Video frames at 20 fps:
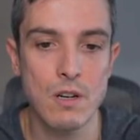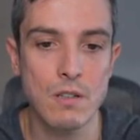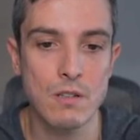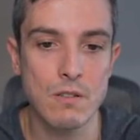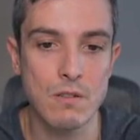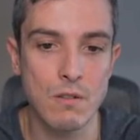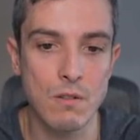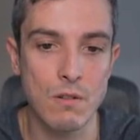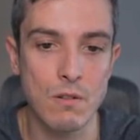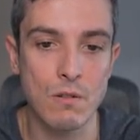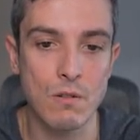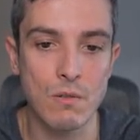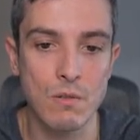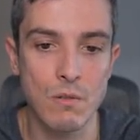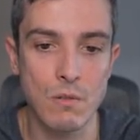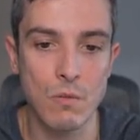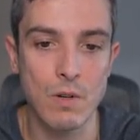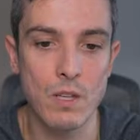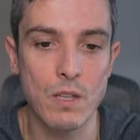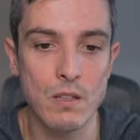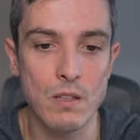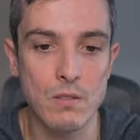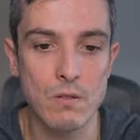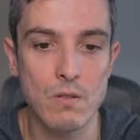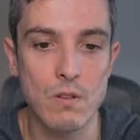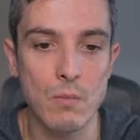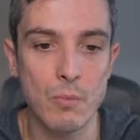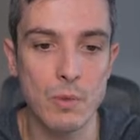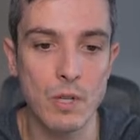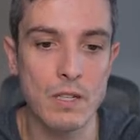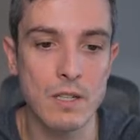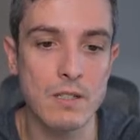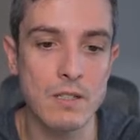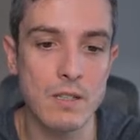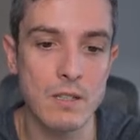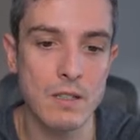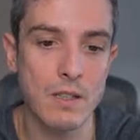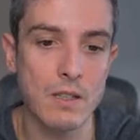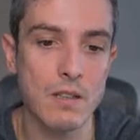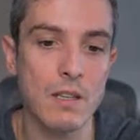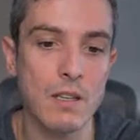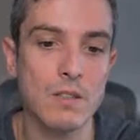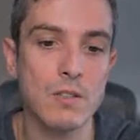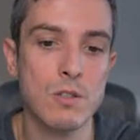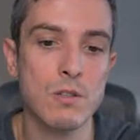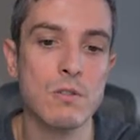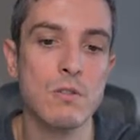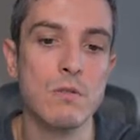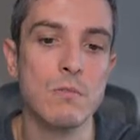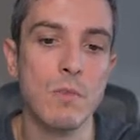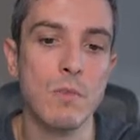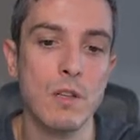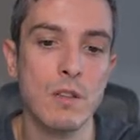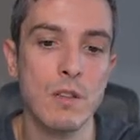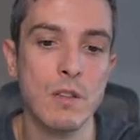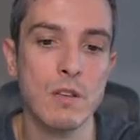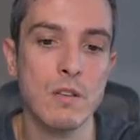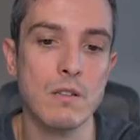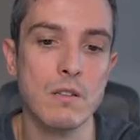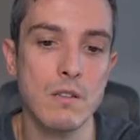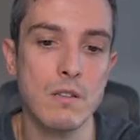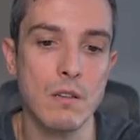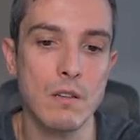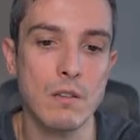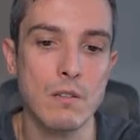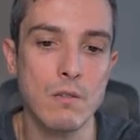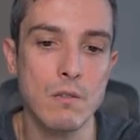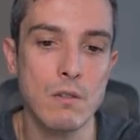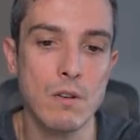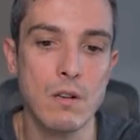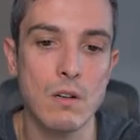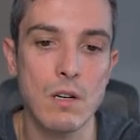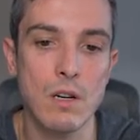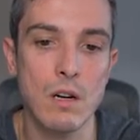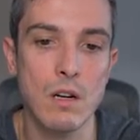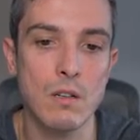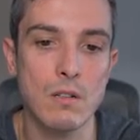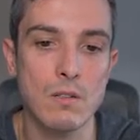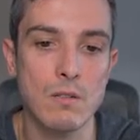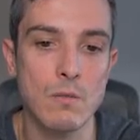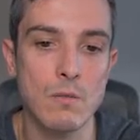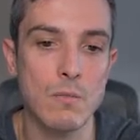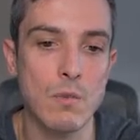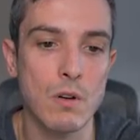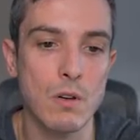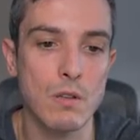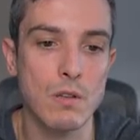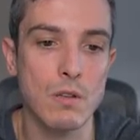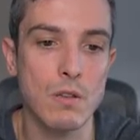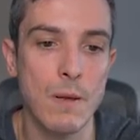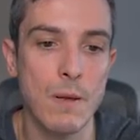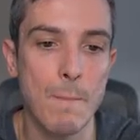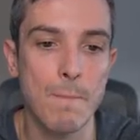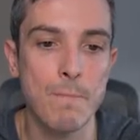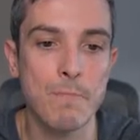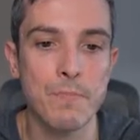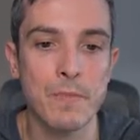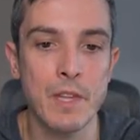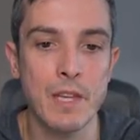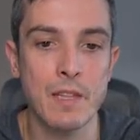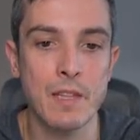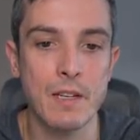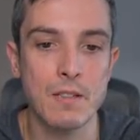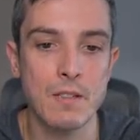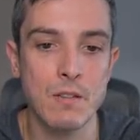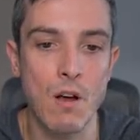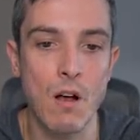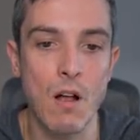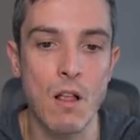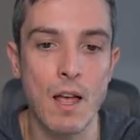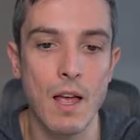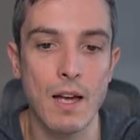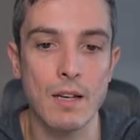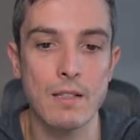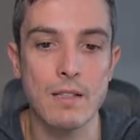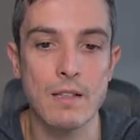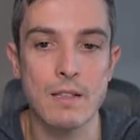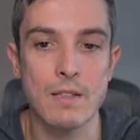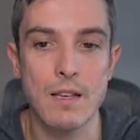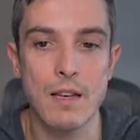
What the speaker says: So the way they do their pricing, they'll let you do monthly, so you could do $30 a month, and that's all access.